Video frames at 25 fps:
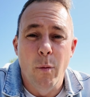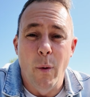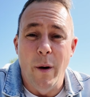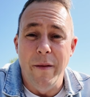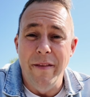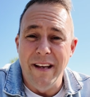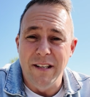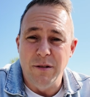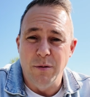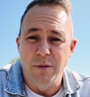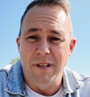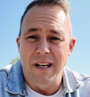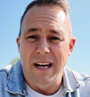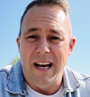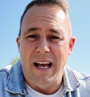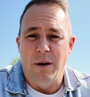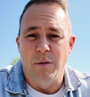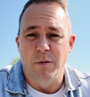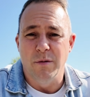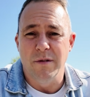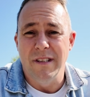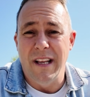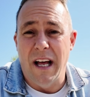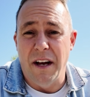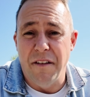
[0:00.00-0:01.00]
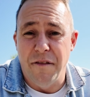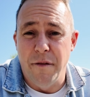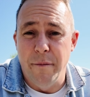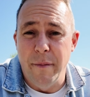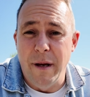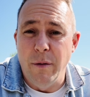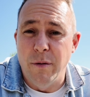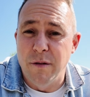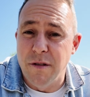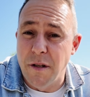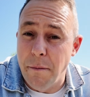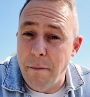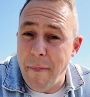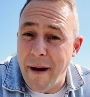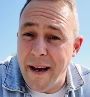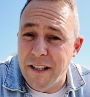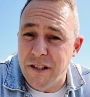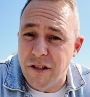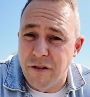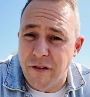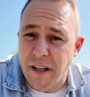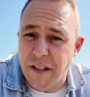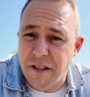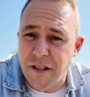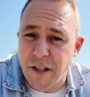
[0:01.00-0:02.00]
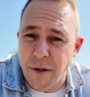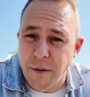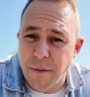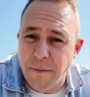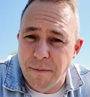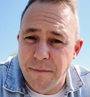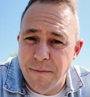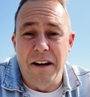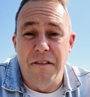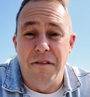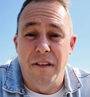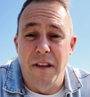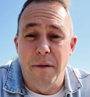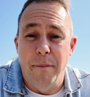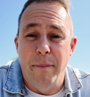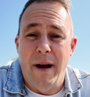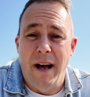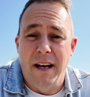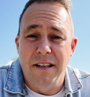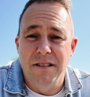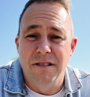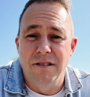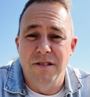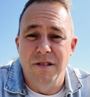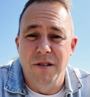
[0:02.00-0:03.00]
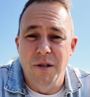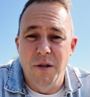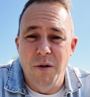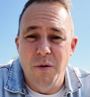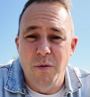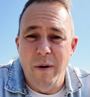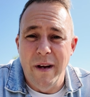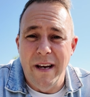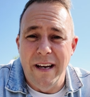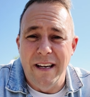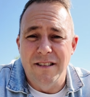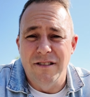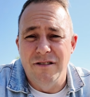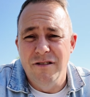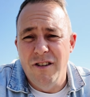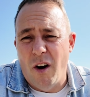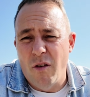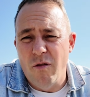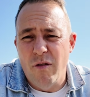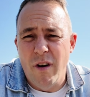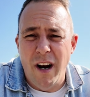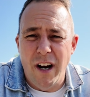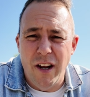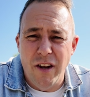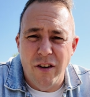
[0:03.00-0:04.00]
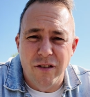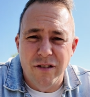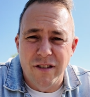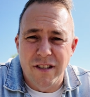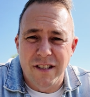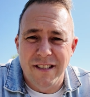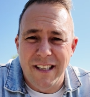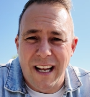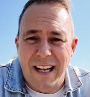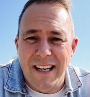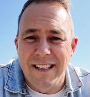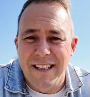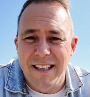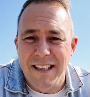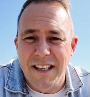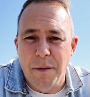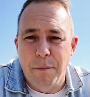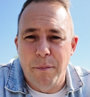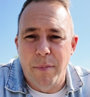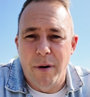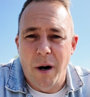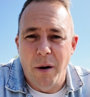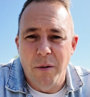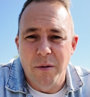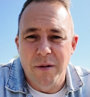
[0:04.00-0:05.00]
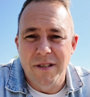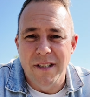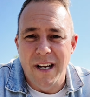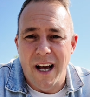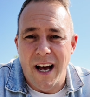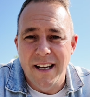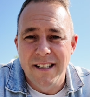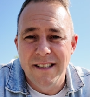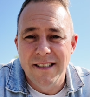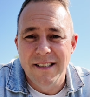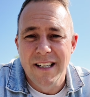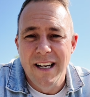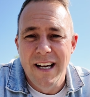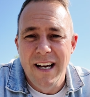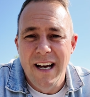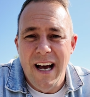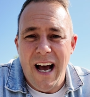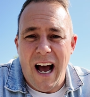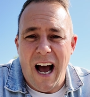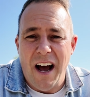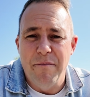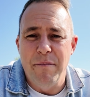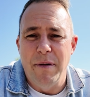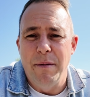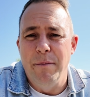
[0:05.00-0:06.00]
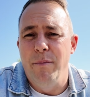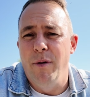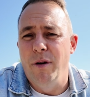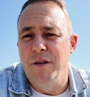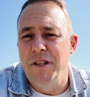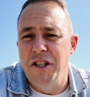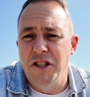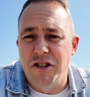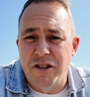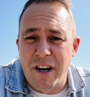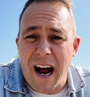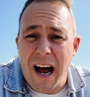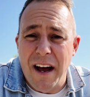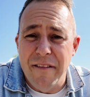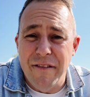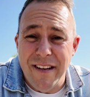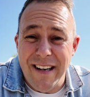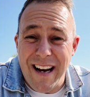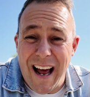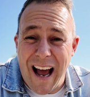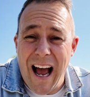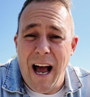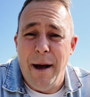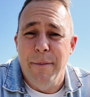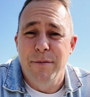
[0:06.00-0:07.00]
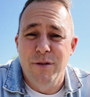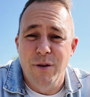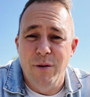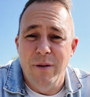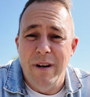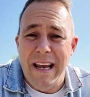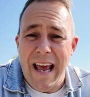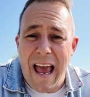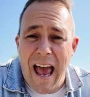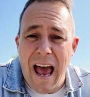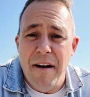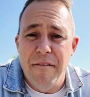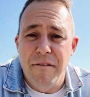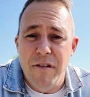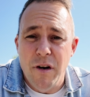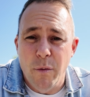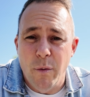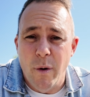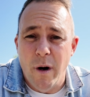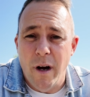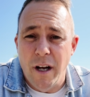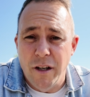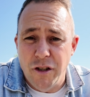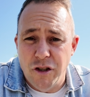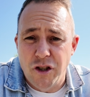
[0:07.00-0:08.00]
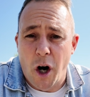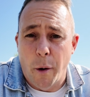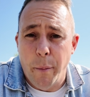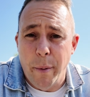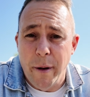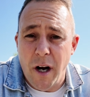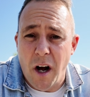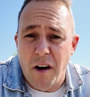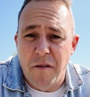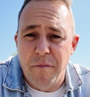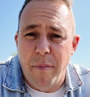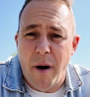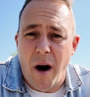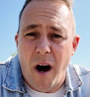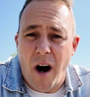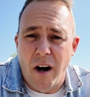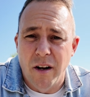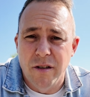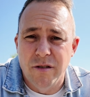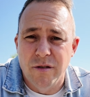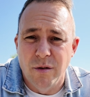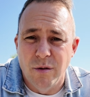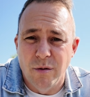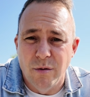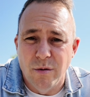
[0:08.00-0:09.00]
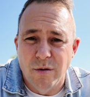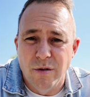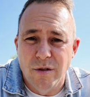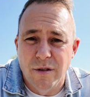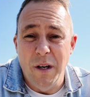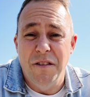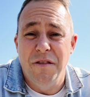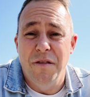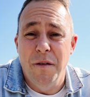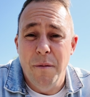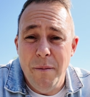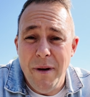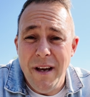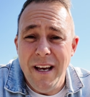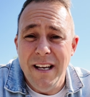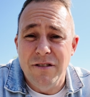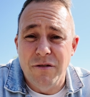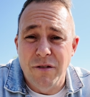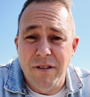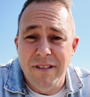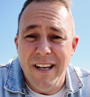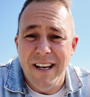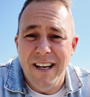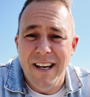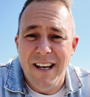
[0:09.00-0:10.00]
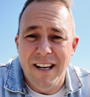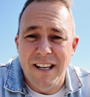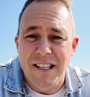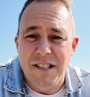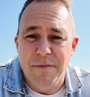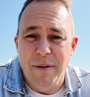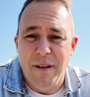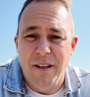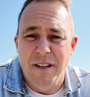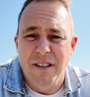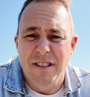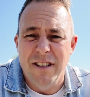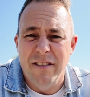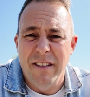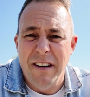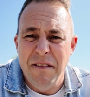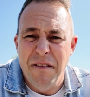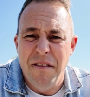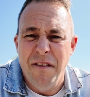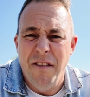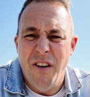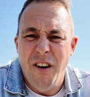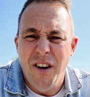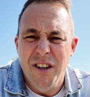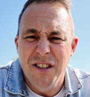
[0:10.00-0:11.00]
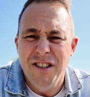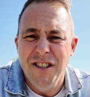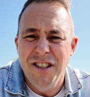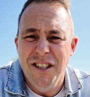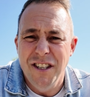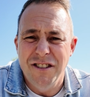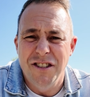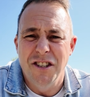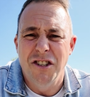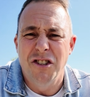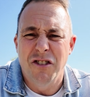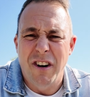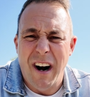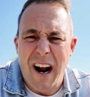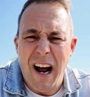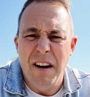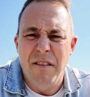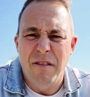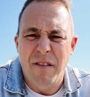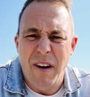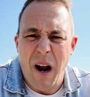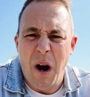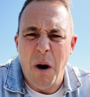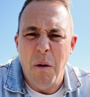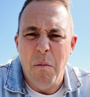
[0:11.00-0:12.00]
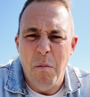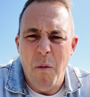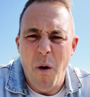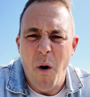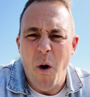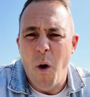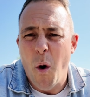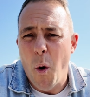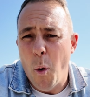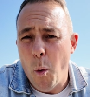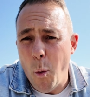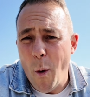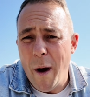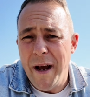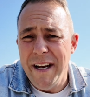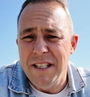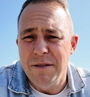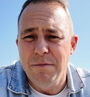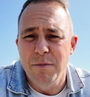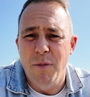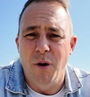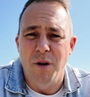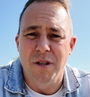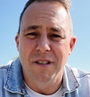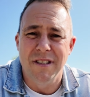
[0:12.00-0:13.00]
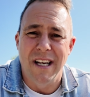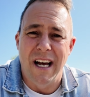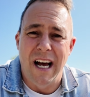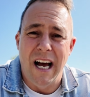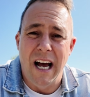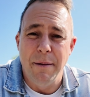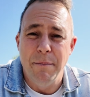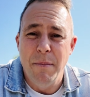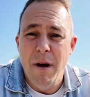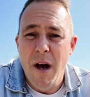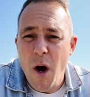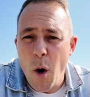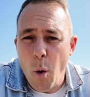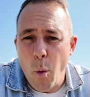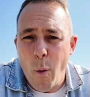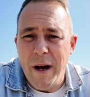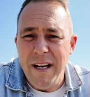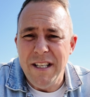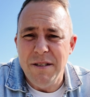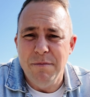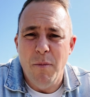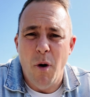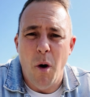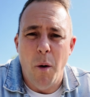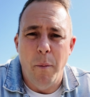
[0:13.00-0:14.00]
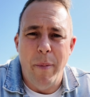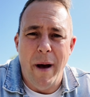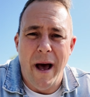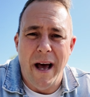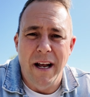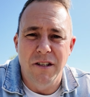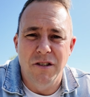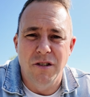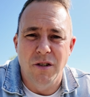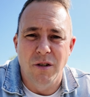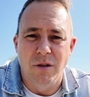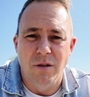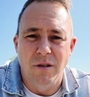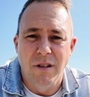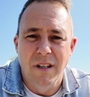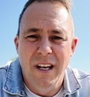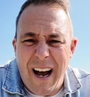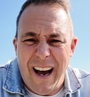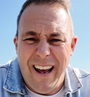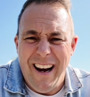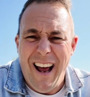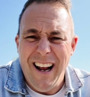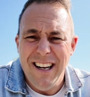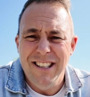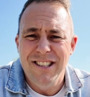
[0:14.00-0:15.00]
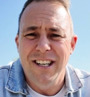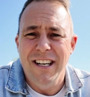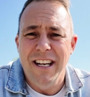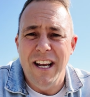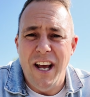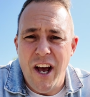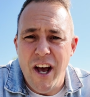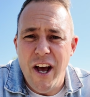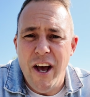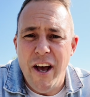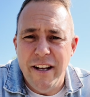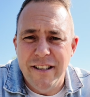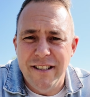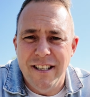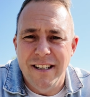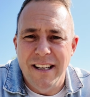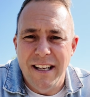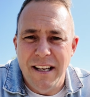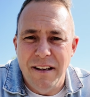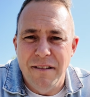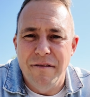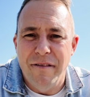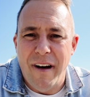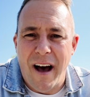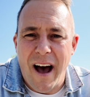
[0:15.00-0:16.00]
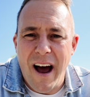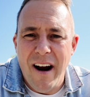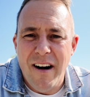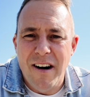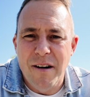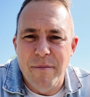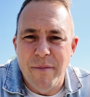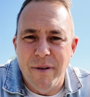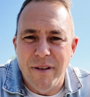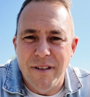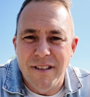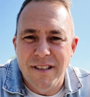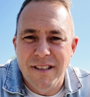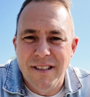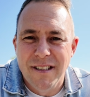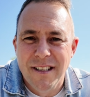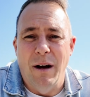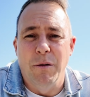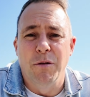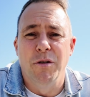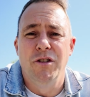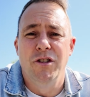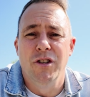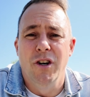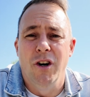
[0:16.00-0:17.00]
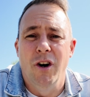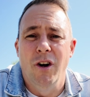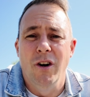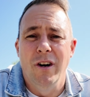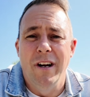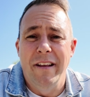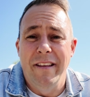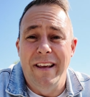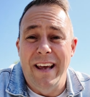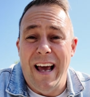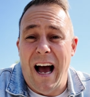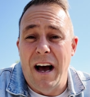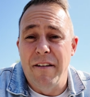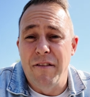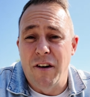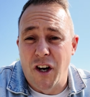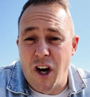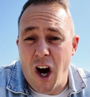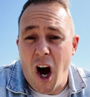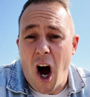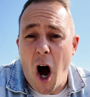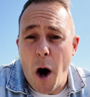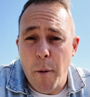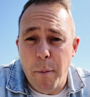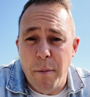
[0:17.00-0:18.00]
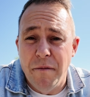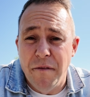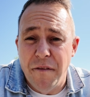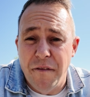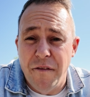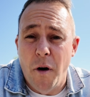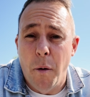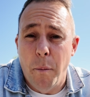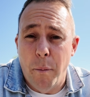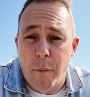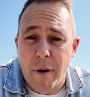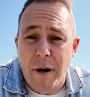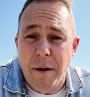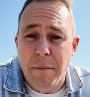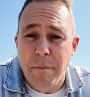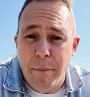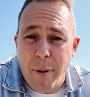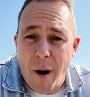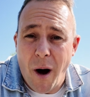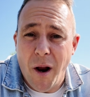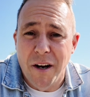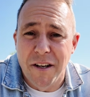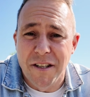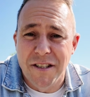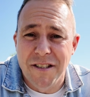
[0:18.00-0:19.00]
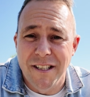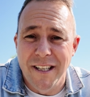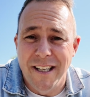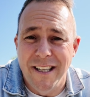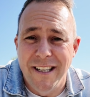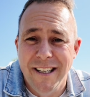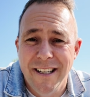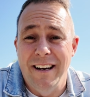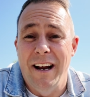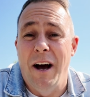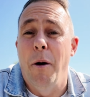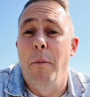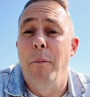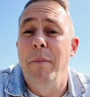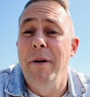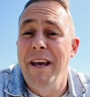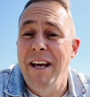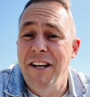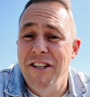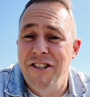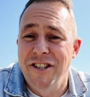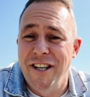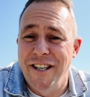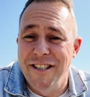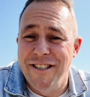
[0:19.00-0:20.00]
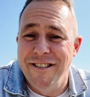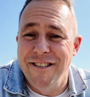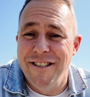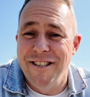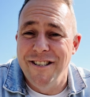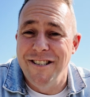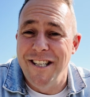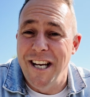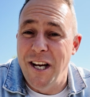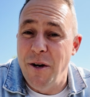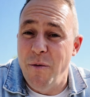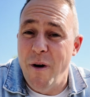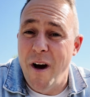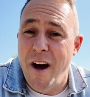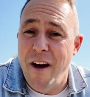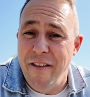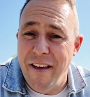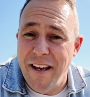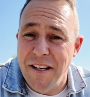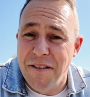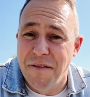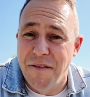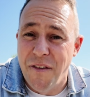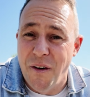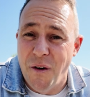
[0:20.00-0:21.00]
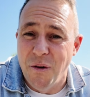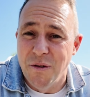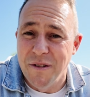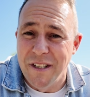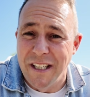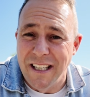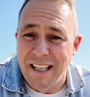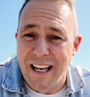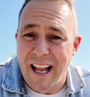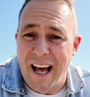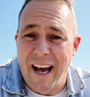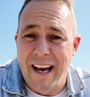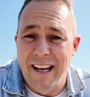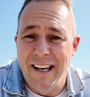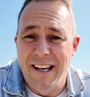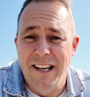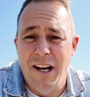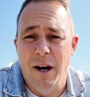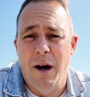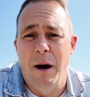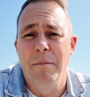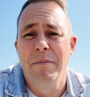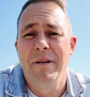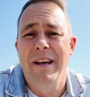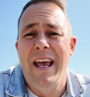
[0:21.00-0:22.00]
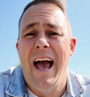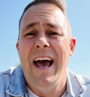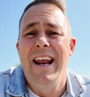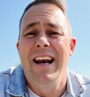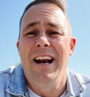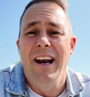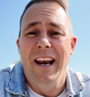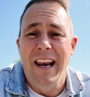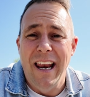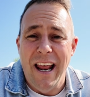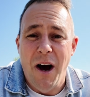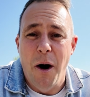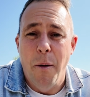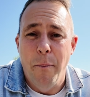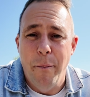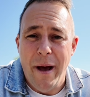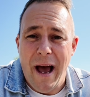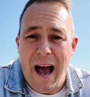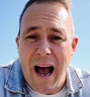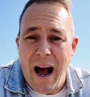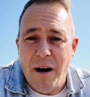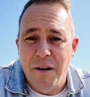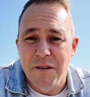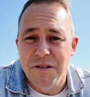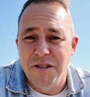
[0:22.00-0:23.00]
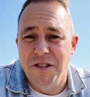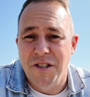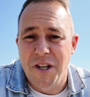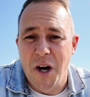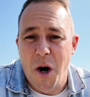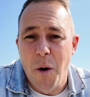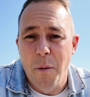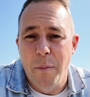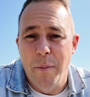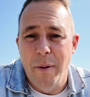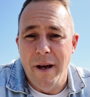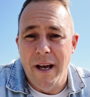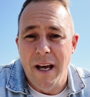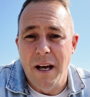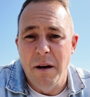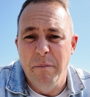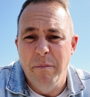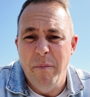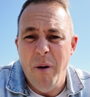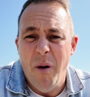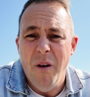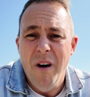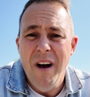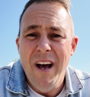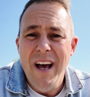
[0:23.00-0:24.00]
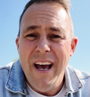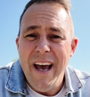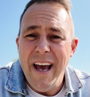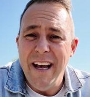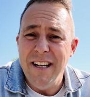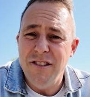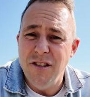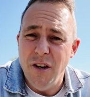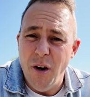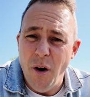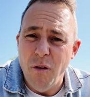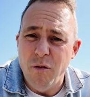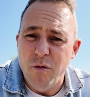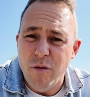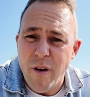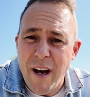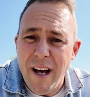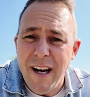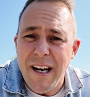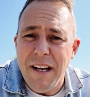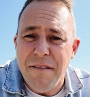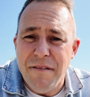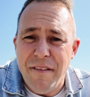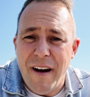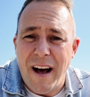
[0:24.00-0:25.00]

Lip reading: When this was announced, that for me was the major issue. And for the past 2 weeks, not really understanding the process, I've been bloody driving absolutely everywhere, dropping off parcels, which for me is ridiculous because they're enforcing you to drive around more, waste more time, waste more petrol, and actually hurting the environment. Now, surely they have a carbon footprint policy. Now, it'll be interesting to see where this falls in line. Now, I'm getting a little bit out of scope here, but it's all really